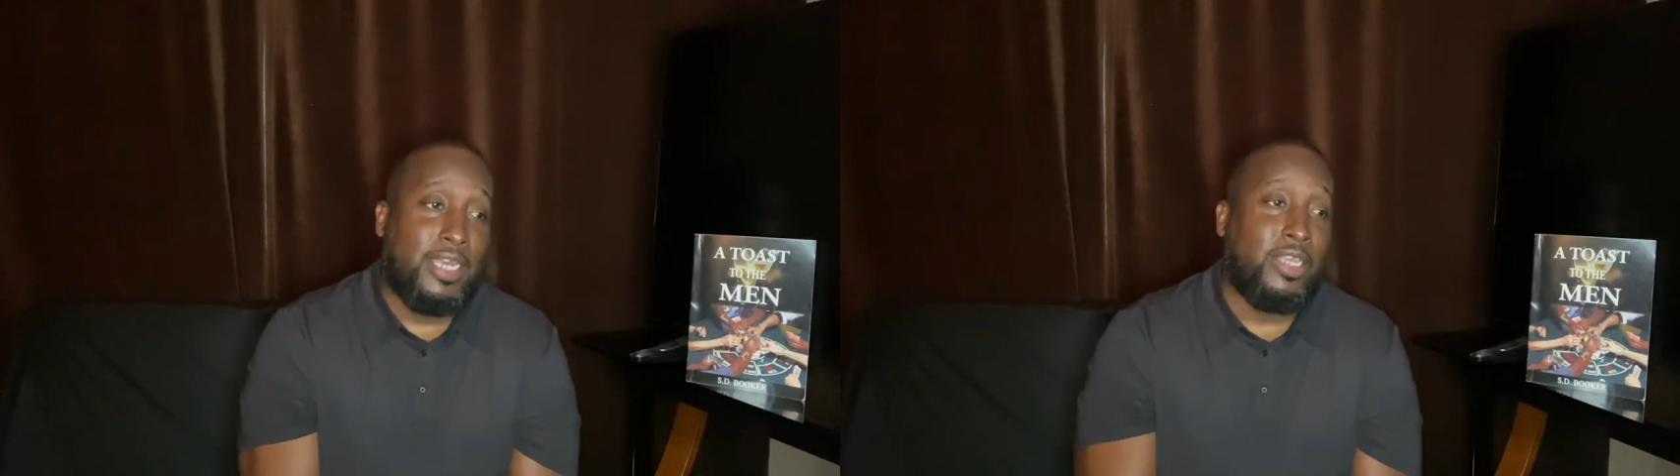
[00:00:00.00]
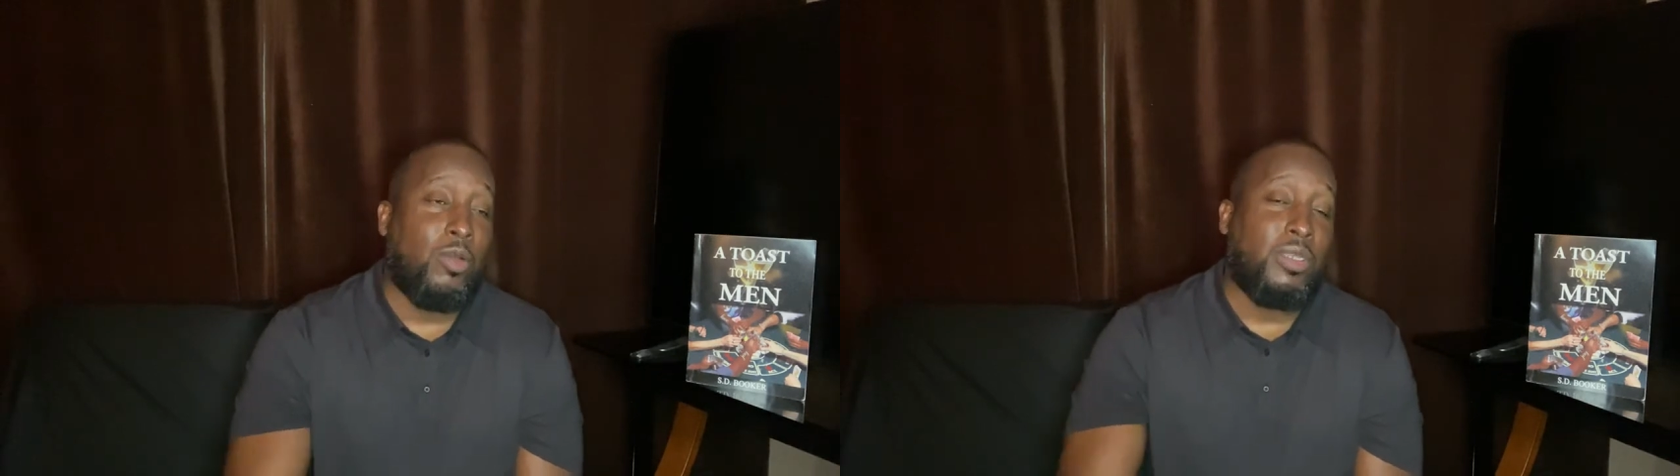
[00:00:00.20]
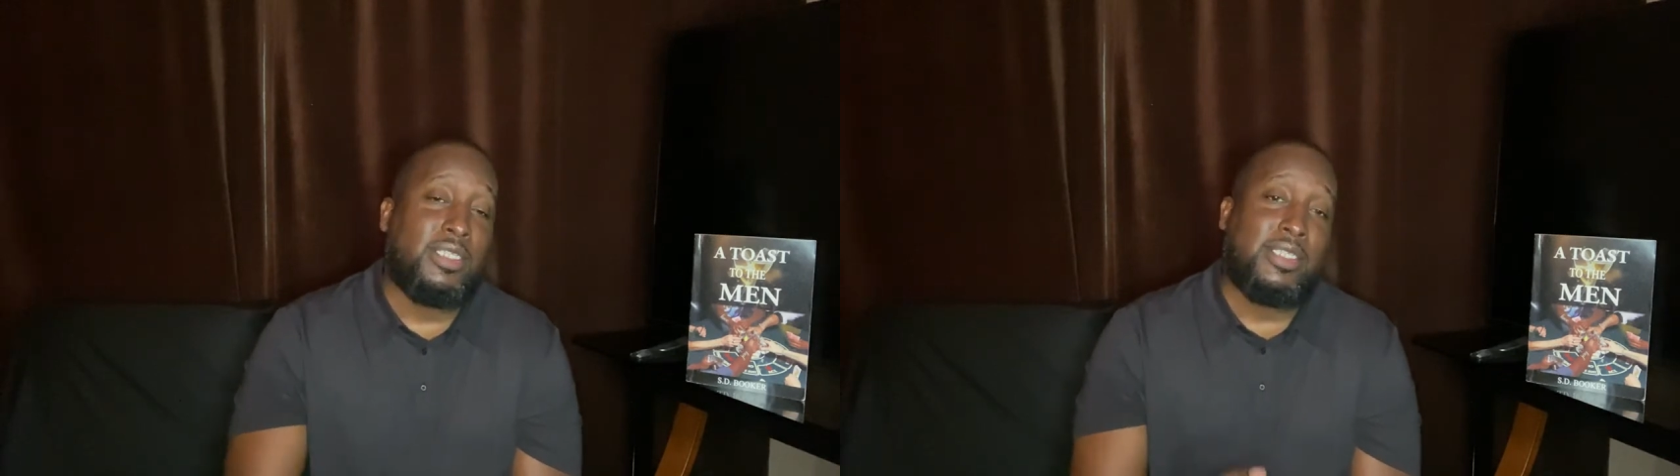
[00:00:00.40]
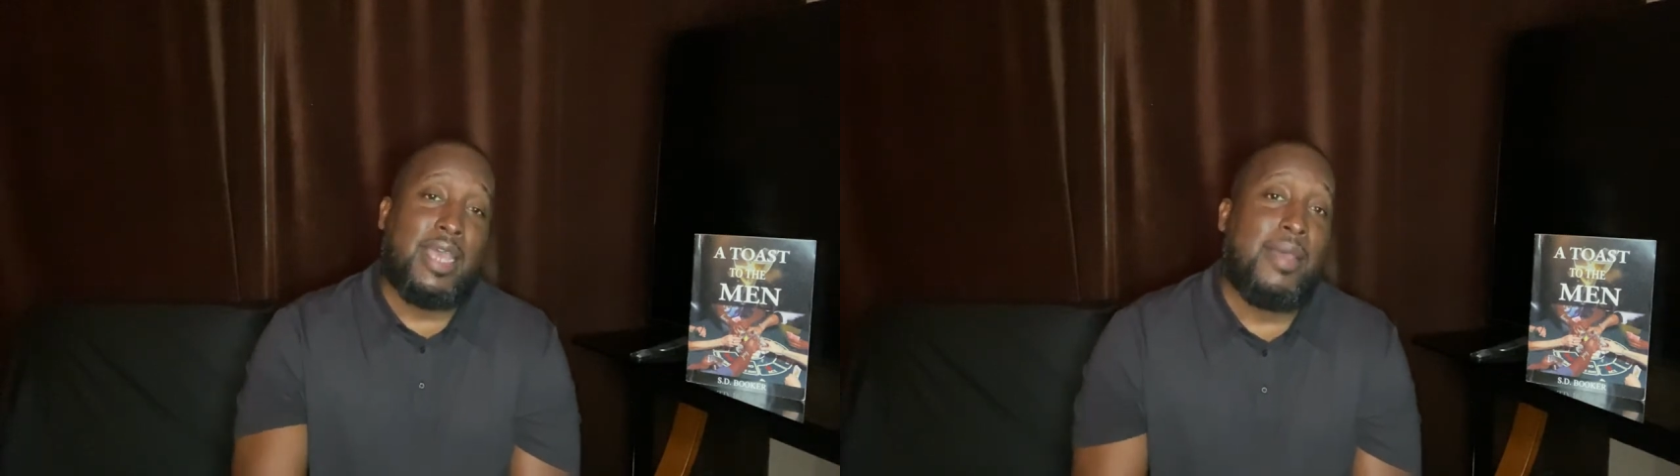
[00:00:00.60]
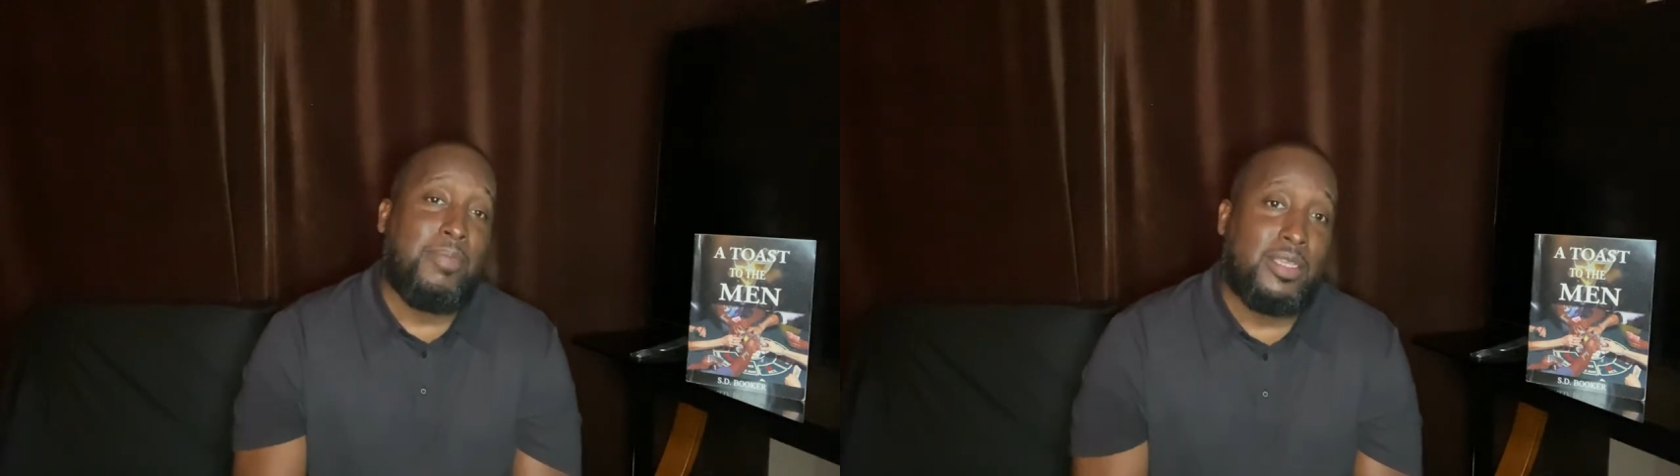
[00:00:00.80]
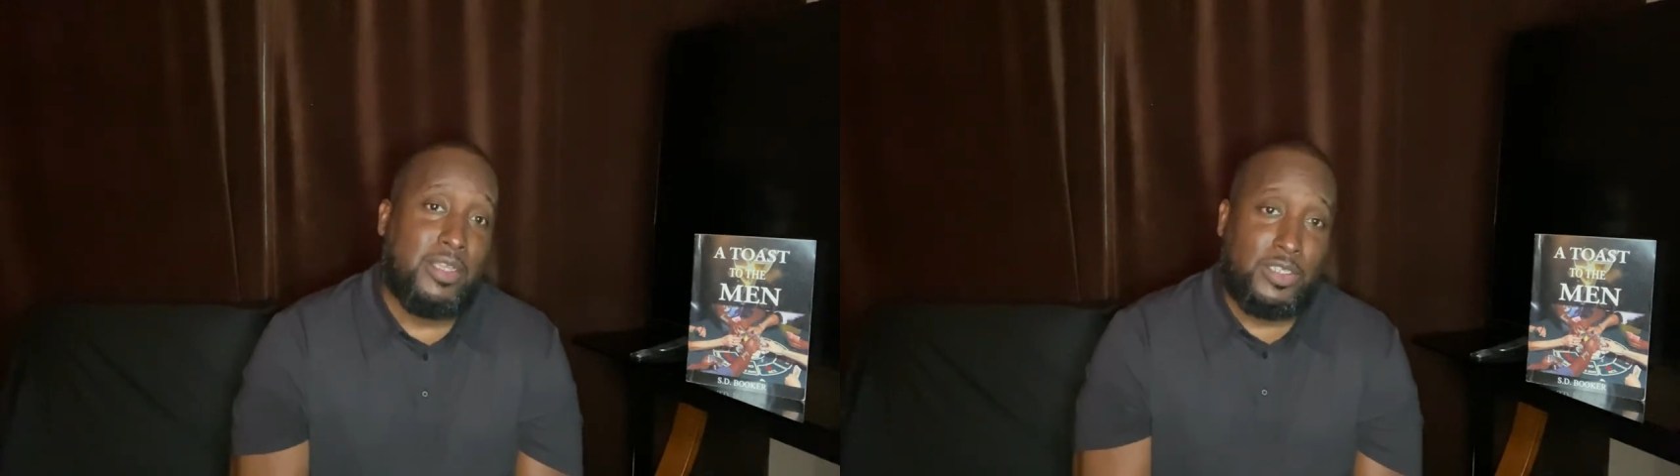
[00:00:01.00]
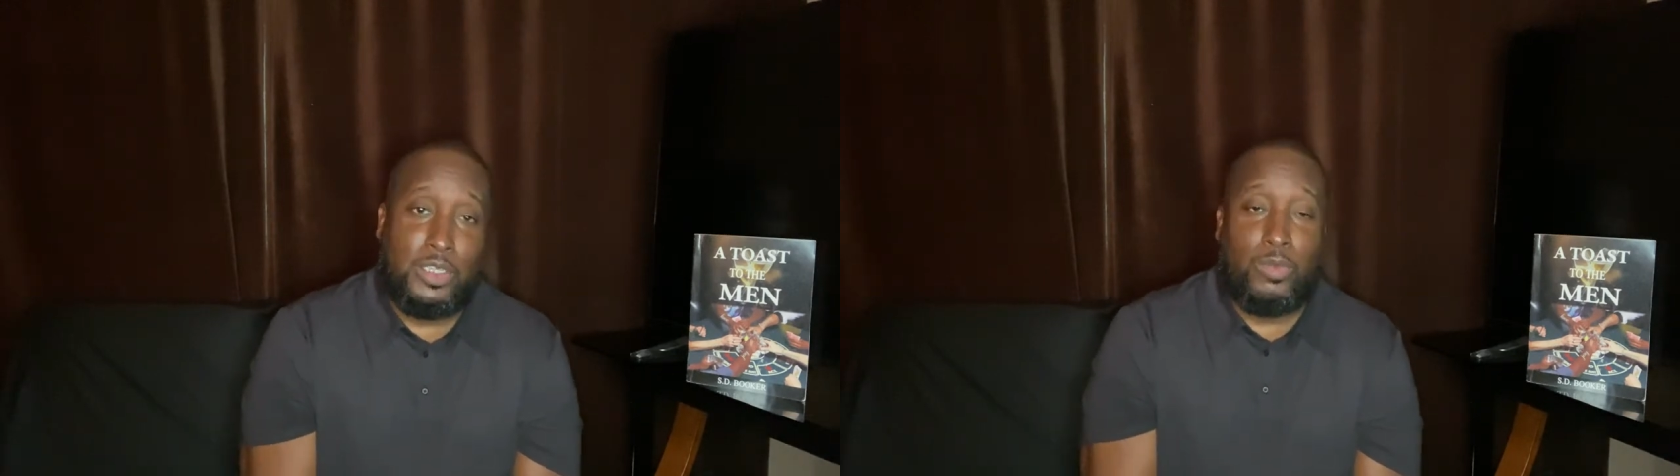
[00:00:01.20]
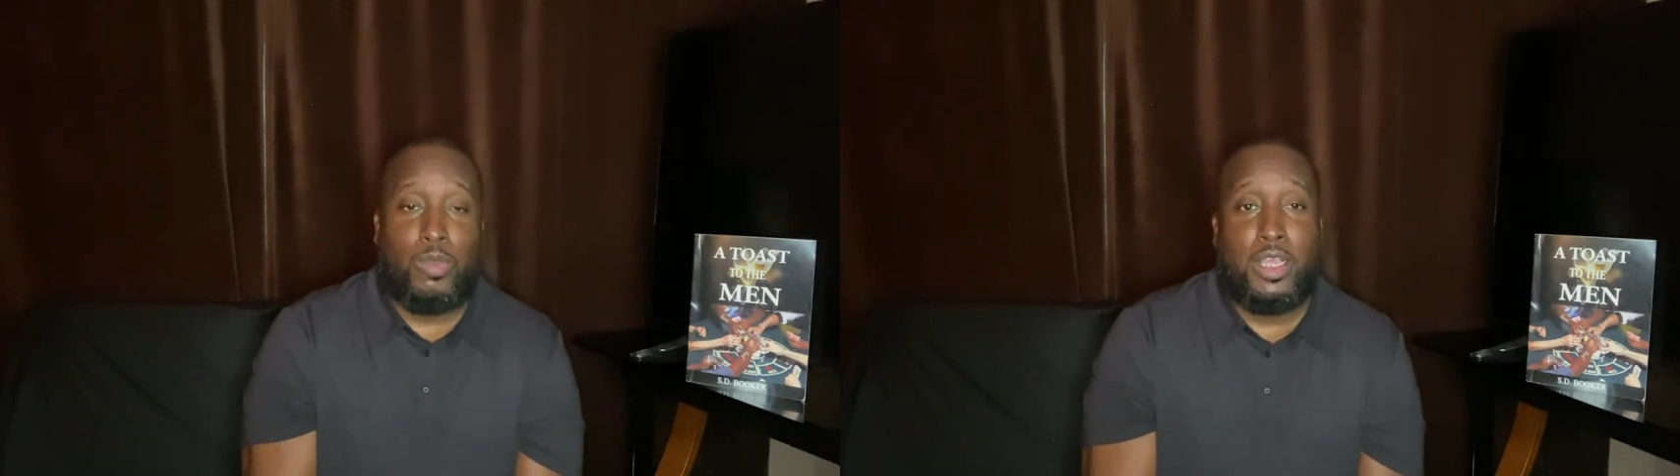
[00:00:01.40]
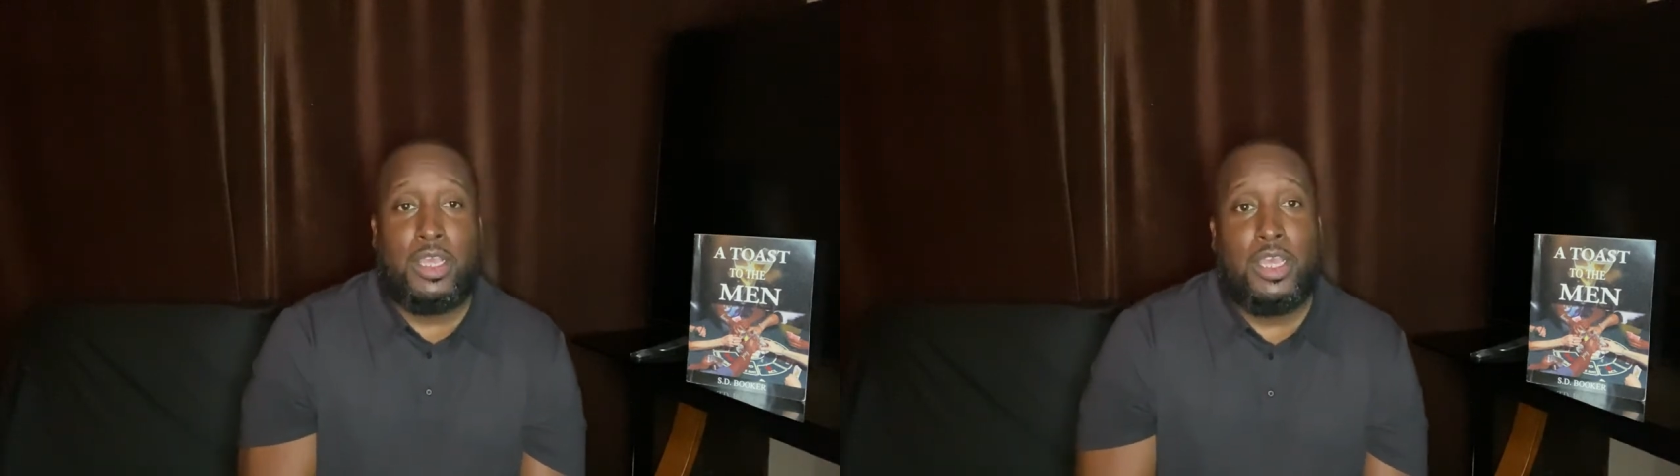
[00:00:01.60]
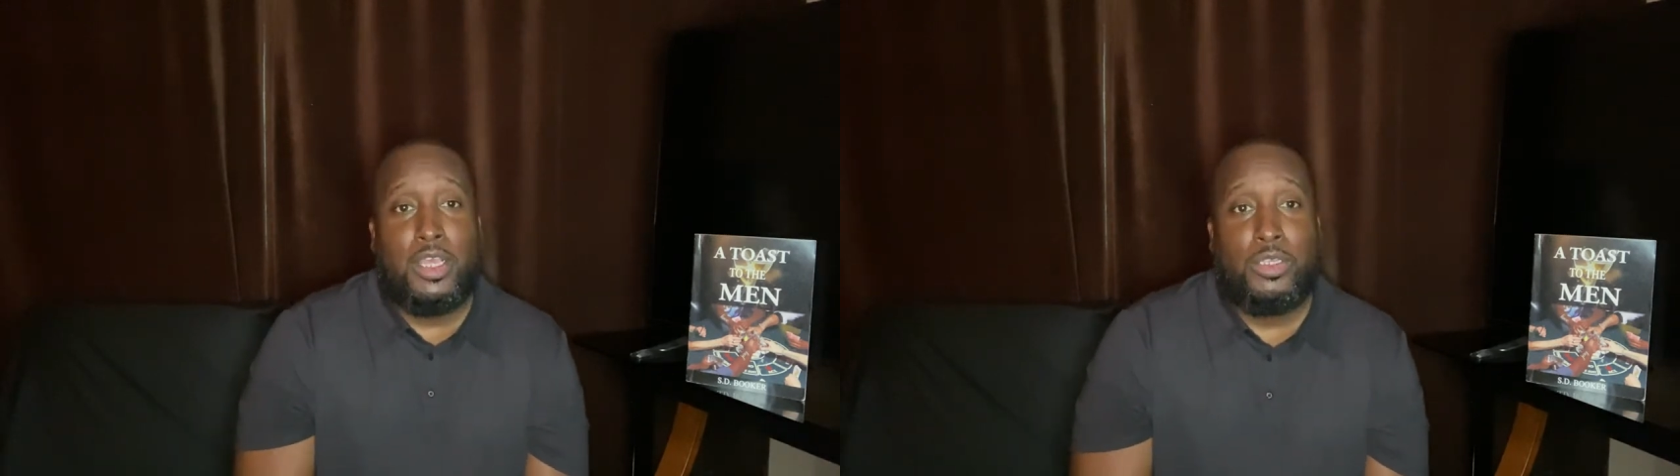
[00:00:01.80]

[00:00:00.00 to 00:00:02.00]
and he only stopped because she went